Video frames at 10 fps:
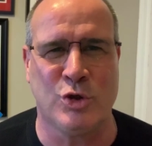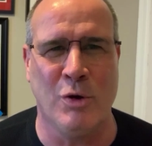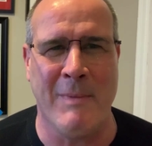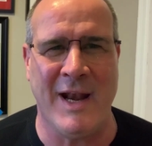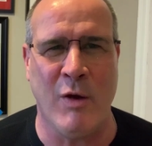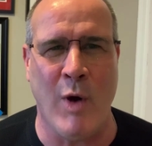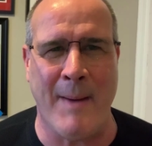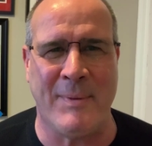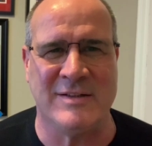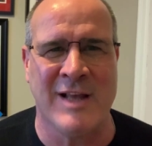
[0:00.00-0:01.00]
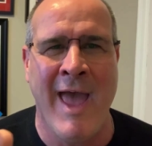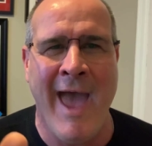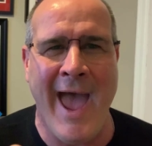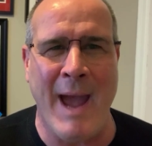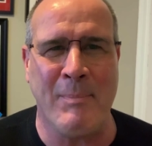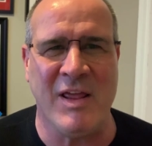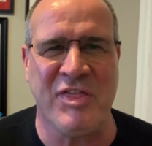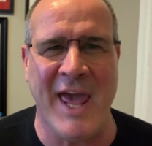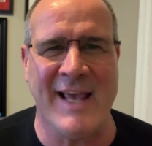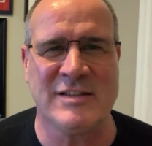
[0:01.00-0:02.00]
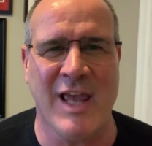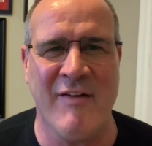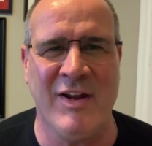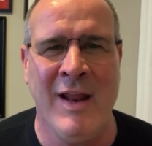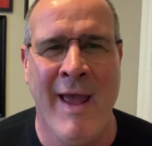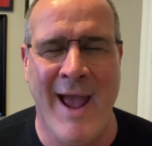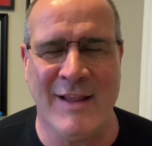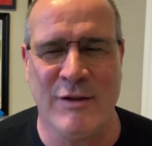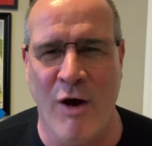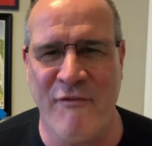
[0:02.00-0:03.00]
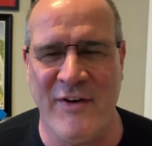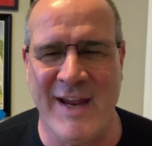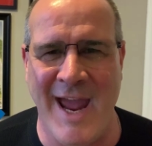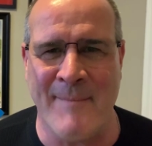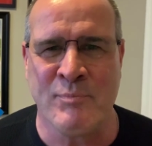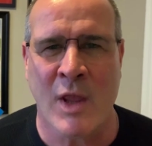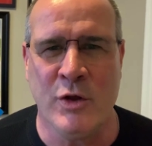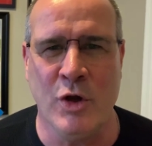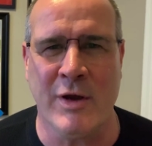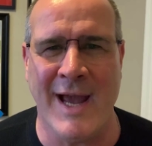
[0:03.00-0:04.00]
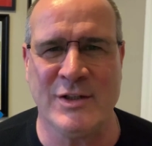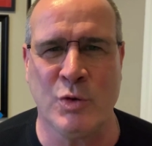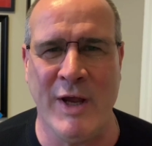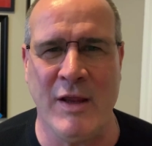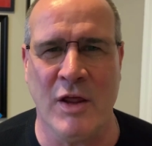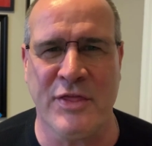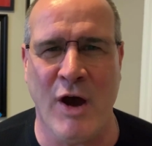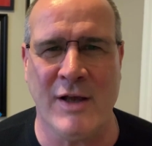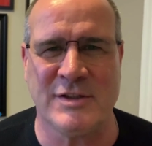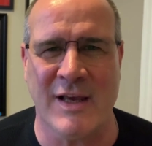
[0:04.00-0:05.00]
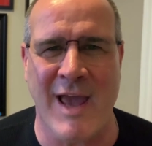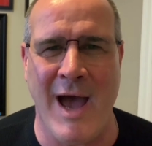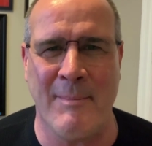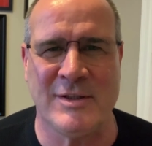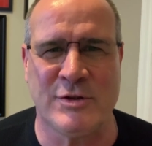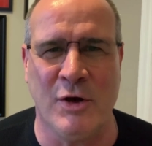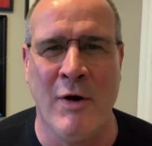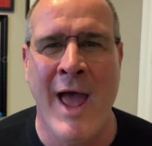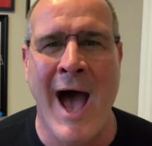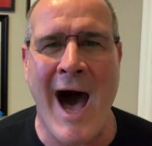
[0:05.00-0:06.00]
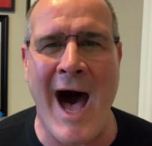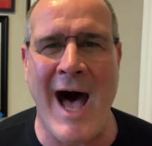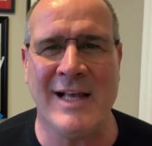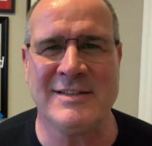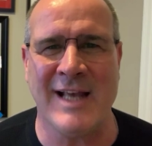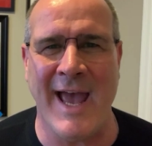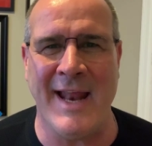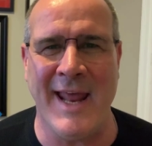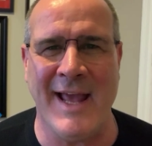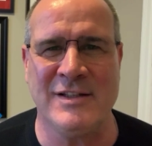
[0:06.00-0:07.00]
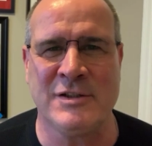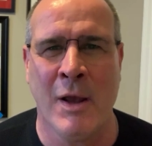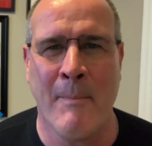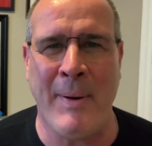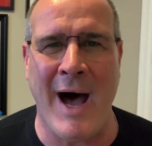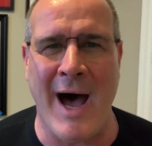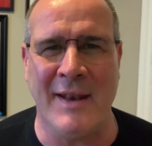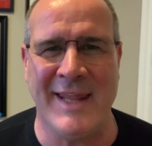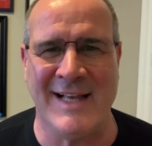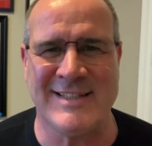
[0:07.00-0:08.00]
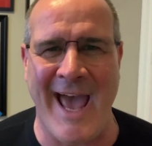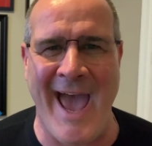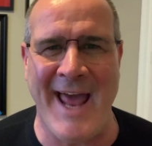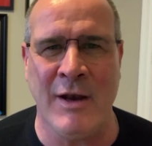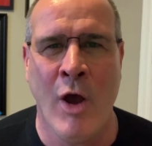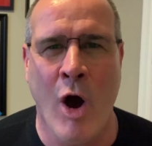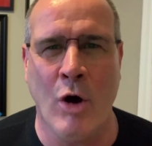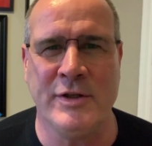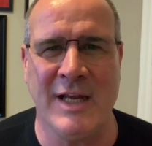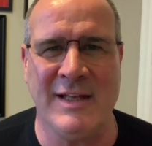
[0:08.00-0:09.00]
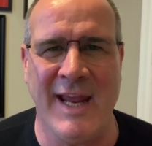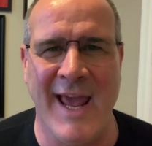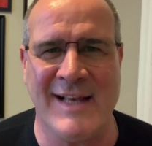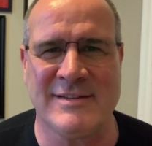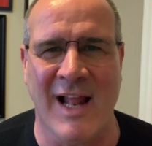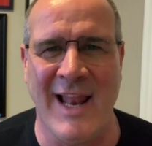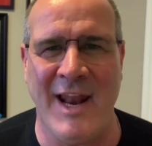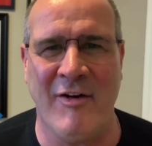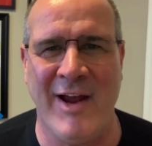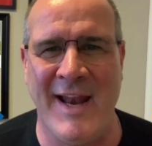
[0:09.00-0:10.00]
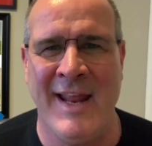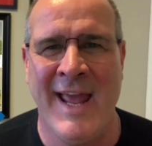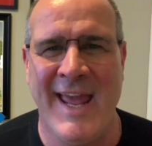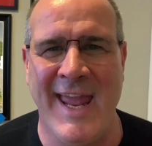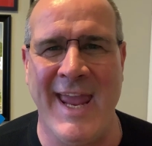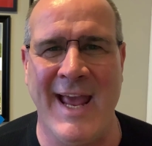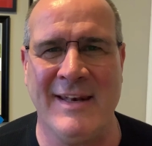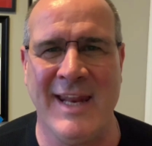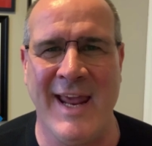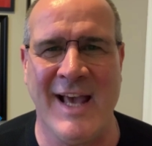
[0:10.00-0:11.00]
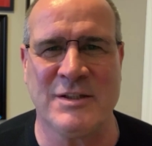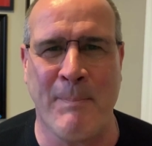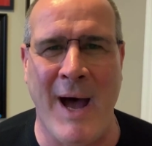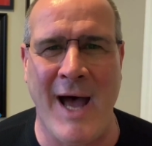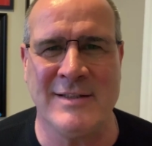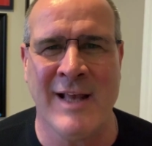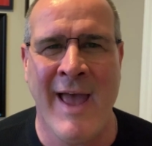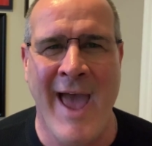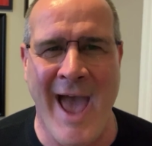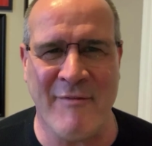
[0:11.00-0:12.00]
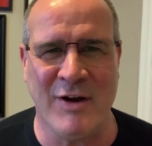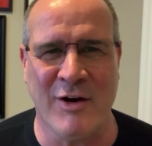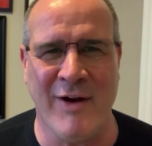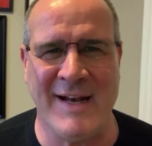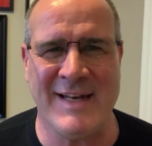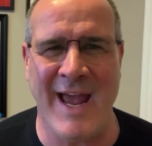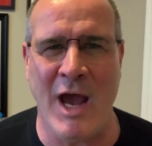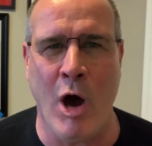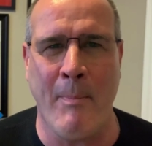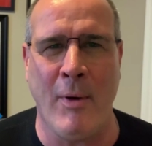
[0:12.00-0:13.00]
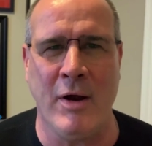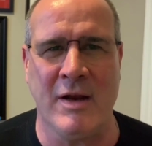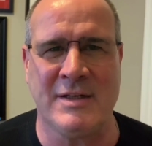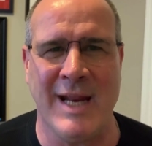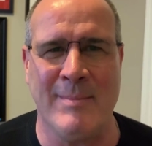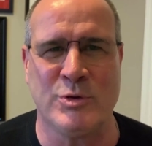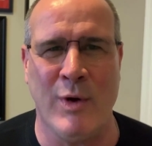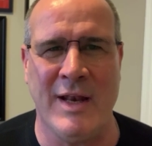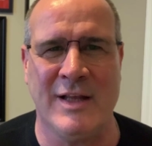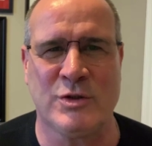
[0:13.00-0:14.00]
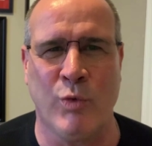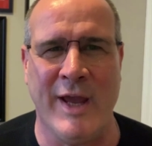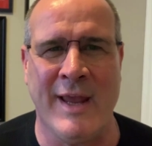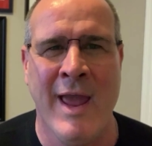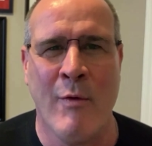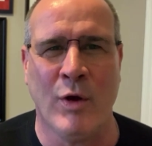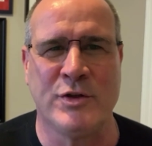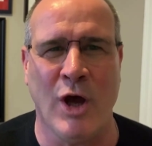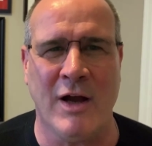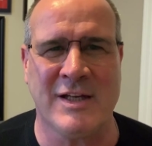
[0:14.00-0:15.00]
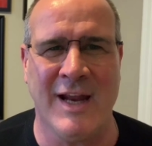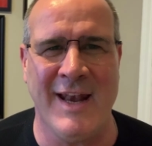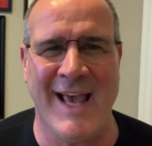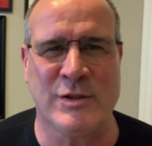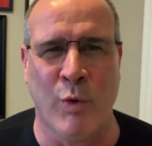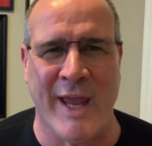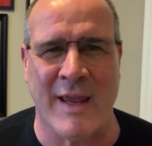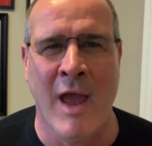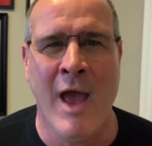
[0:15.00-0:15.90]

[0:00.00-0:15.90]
too many weapons. Happy Thanksgiving. And don't forget, you can tweet your thoughts and comments to Odds and Ends Pod. That's at ODDS, the letter N, ENDS Pods. Have a great day. I hope all your teams win this week. We'll talk to you next week